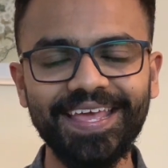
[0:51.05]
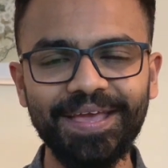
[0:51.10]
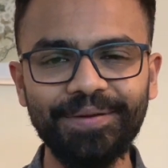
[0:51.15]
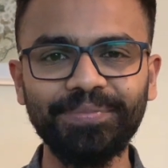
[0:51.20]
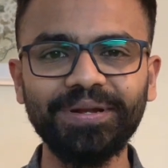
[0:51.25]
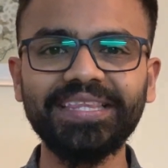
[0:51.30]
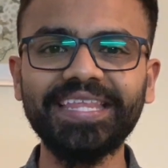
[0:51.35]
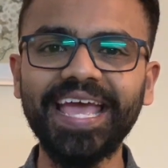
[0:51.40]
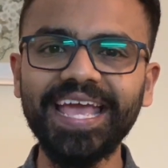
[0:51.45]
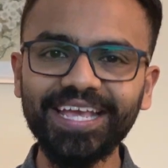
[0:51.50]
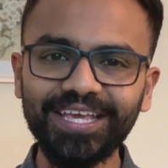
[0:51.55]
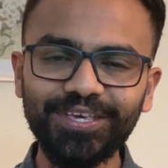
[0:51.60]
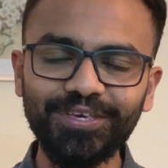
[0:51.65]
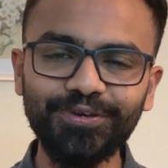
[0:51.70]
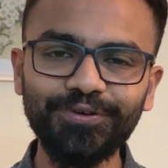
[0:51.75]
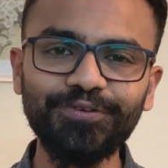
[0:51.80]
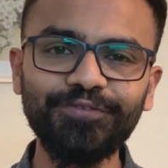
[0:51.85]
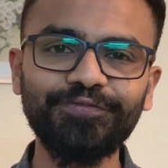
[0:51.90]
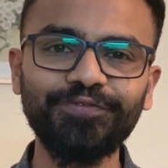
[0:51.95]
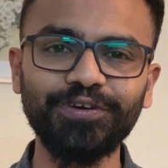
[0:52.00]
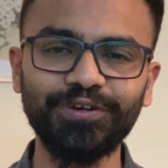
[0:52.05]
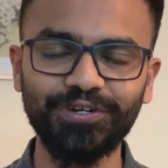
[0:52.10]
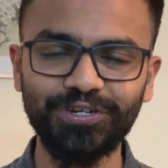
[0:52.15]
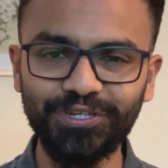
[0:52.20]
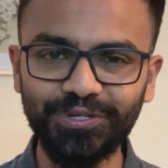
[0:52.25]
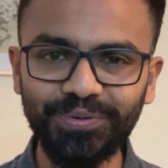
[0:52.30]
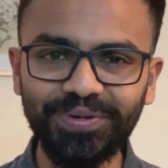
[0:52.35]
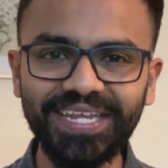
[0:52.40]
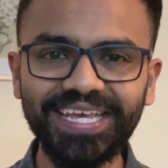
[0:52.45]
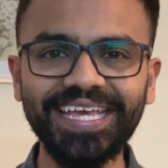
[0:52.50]
But thank you for
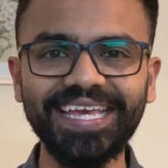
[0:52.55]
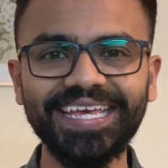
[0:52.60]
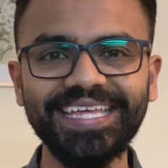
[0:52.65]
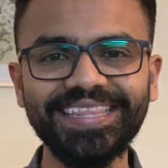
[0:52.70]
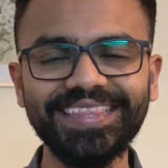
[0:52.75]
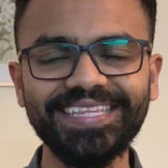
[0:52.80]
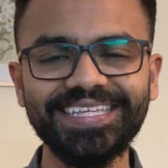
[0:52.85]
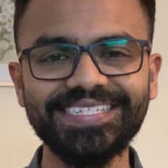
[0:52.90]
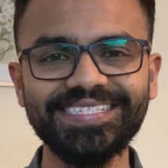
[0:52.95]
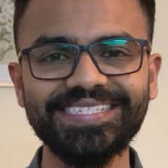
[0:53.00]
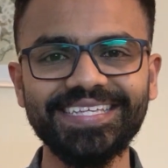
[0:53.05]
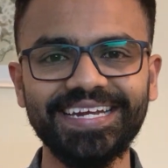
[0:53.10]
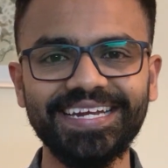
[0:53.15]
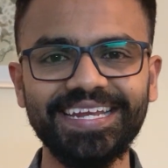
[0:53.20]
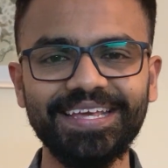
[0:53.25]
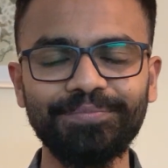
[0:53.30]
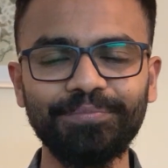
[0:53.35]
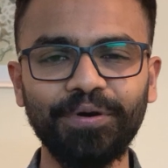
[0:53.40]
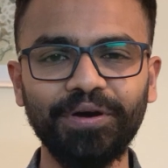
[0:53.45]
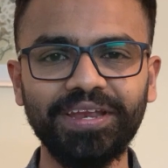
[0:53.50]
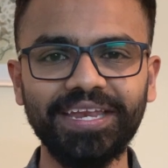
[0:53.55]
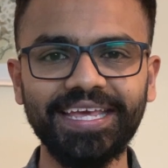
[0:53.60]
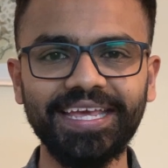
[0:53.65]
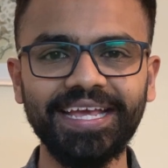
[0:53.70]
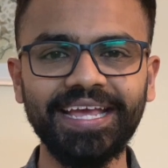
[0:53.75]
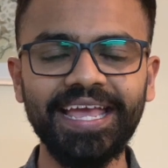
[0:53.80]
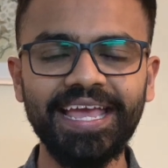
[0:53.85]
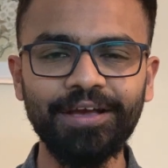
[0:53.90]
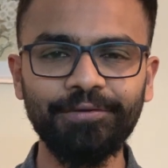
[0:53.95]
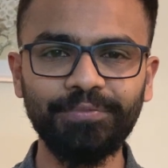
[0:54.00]
tuning in this Sunday
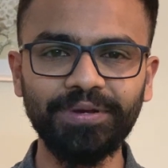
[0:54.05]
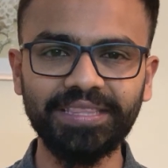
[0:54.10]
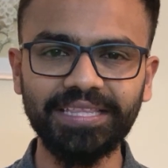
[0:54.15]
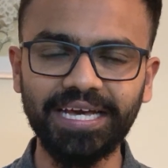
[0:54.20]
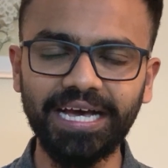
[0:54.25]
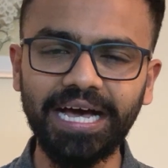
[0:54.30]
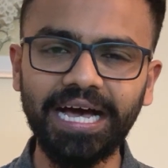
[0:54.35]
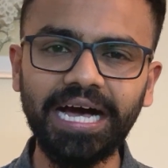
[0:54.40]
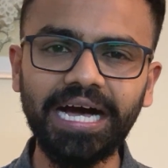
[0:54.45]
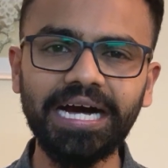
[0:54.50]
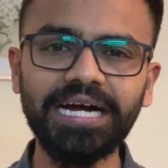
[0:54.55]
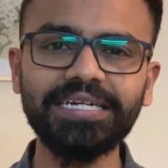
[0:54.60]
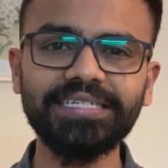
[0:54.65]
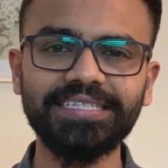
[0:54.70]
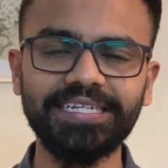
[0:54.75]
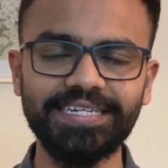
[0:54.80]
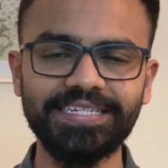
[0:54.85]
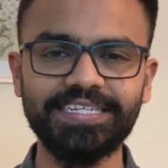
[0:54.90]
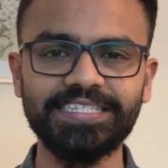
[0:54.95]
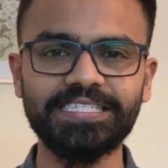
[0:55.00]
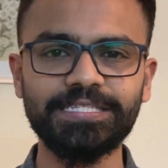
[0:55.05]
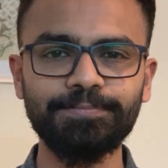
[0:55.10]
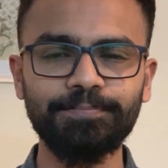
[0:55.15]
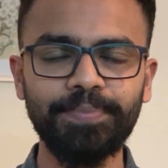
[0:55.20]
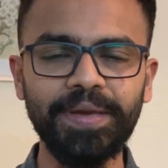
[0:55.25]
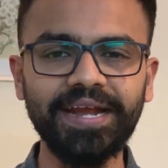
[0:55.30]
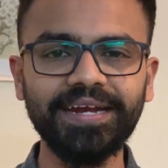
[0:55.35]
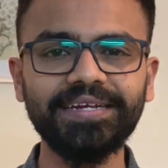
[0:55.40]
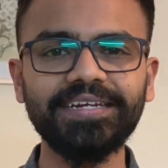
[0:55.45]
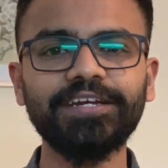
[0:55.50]
morning with a heart that's
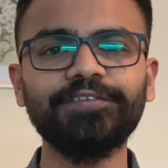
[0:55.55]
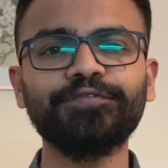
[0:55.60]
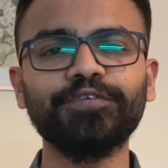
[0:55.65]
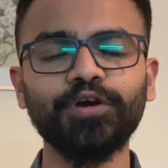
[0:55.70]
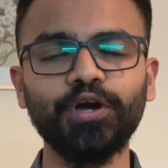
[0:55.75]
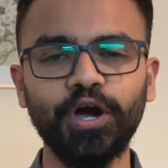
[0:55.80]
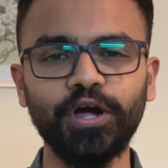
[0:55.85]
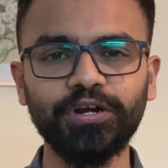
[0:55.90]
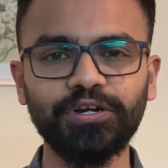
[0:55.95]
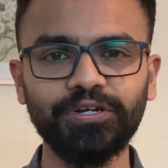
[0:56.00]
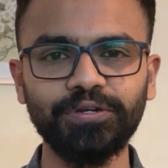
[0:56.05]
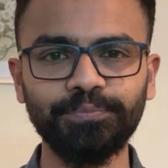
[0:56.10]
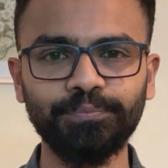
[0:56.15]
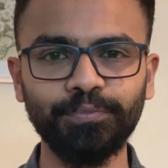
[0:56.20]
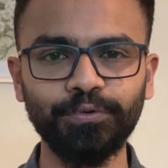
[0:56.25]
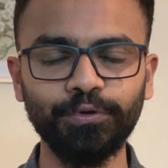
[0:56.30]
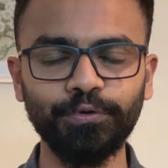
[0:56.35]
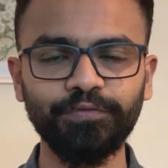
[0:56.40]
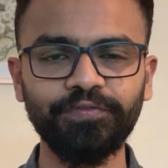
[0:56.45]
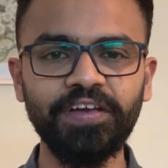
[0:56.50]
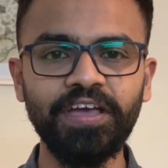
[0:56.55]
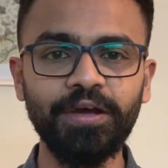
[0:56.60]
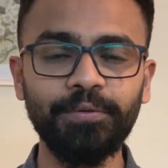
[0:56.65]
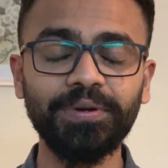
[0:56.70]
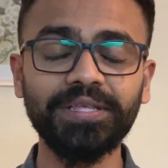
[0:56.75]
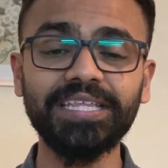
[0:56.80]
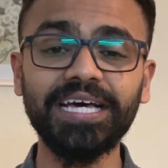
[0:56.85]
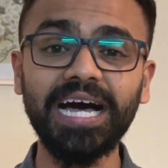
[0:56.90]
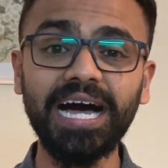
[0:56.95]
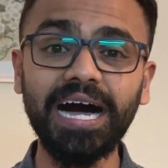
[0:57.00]
expectant for God to move,
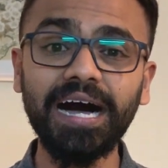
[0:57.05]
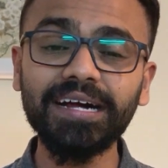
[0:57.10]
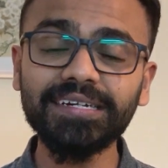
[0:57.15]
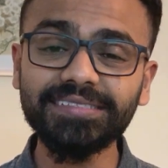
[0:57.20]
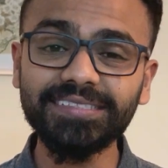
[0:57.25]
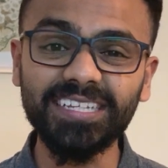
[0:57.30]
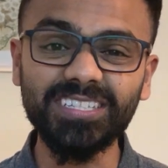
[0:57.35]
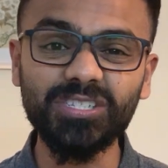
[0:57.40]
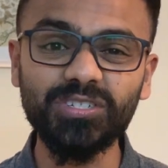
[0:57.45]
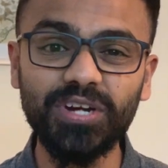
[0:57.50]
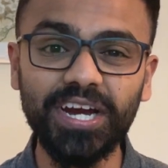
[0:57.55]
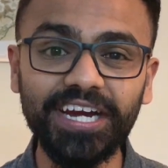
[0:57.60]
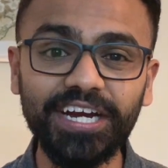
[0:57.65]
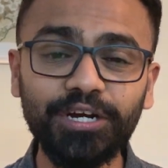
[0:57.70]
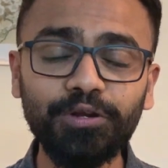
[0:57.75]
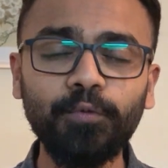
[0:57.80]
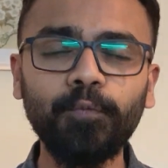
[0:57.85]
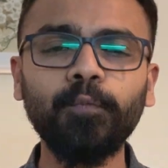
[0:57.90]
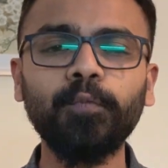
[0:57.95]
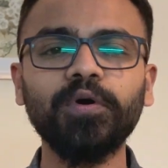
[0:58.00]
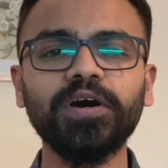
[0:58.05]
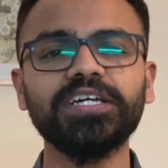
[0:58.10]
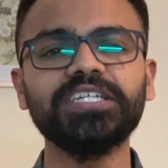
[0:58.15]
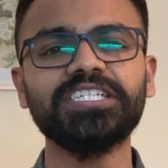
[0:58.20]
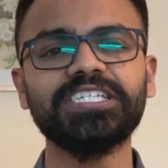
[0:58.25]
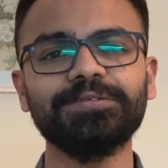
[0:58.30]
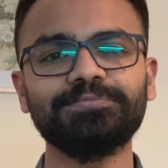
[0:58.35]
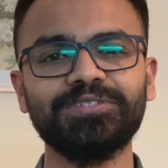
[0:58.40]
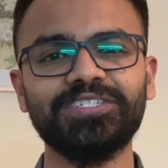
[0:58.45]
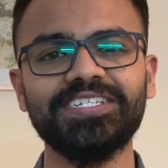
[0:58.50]
with a heart that's ready to
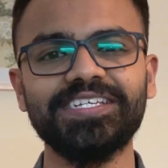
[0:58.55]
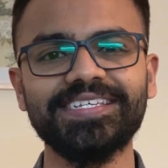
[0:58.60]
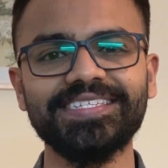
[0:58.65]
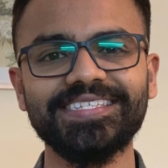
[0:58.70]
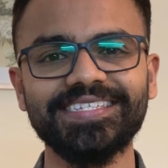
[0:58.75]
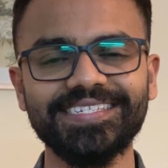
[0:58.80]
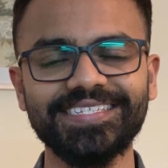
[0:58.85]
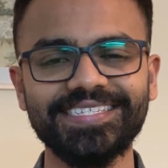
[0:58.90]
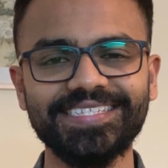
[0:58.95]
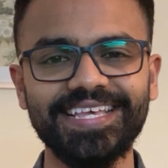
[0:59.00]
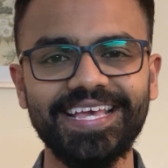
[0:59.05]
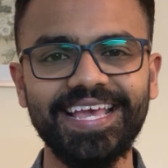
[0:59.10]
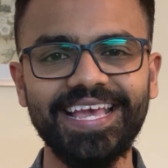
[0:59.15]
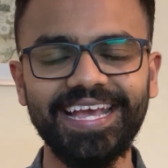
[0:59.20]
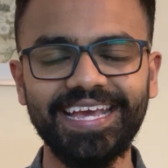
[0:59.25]
worship Jesus.